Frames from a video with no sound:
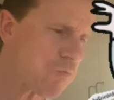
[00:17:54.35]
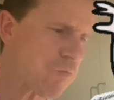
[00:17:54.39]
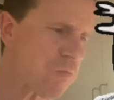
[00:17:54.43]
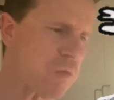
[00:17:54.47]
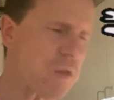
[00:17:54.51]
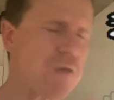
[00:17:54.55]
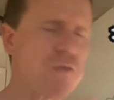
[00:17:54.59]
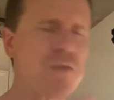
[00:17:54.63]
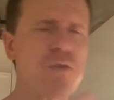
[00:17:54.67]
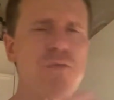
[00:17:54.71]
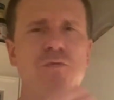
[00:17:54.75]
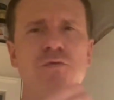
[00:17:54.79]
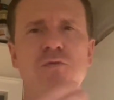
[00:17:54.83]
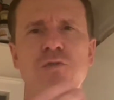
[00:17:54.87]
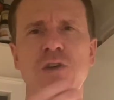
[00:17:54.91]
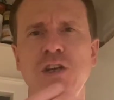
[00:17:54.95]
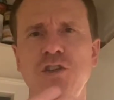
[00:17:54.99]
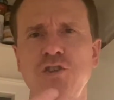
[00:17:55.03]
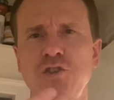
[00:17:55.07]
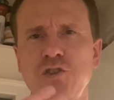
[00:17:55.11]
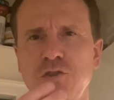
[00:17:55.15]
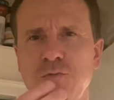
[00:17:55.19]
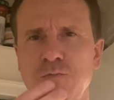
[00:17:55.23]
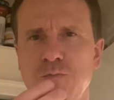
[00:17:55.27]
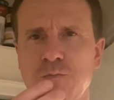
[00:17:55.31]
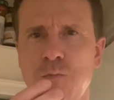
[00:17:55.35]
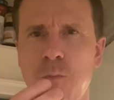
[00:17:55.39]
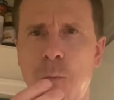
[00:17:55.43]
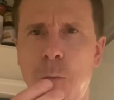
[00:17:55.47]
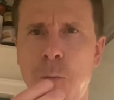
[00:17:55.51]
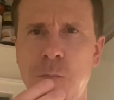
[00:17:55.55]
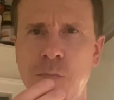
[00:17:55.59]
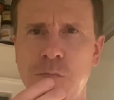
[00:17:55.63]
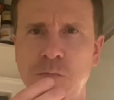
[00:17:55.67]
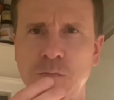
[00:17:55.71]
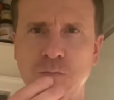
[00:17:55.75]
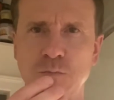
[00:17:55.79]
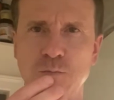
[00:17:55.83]
The fresh
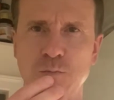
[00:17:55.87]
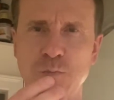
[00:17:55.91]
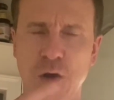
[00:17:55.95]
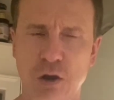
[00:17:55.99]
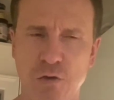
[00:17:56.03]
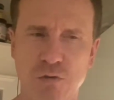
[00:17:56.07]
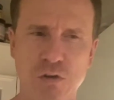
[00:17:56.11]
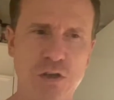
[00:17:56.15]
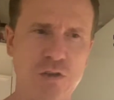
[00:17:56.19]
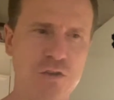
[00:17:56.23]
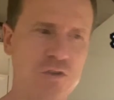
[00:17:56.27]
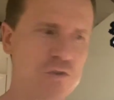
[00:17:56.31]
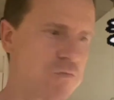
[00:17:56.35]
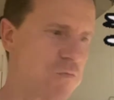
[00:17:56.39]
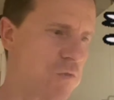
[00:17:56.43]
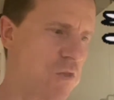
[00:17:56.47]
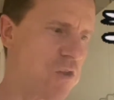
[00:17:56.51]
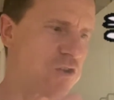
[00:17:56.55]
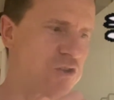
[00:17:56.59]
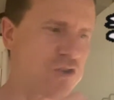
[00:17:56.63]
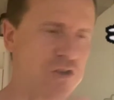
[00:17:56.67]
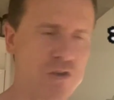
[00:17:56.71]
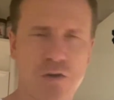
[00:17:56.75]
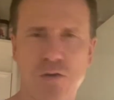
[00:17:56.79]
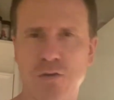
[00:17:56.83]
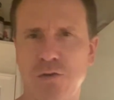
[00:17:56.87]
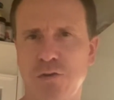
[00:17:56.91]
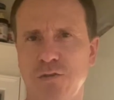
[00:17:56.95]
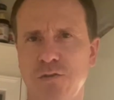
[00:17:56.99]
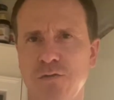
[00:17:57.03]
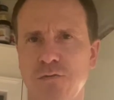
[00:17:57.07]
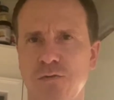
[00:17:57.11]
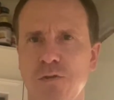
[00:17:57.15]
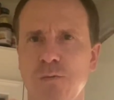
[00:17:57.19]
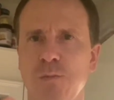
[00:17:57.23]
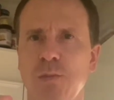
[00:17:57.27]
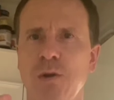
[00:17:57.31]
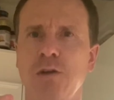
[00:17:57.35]
berries, the sourness of the
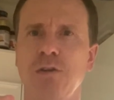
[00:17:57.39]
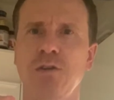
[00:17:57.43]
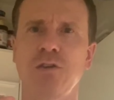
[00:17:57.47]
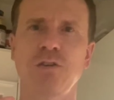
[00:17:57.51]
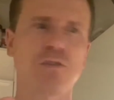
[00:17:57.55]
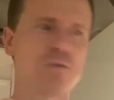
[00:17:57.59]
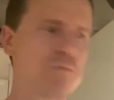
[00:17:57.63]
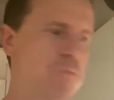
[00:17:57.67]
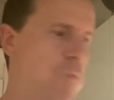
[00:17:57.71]
berries,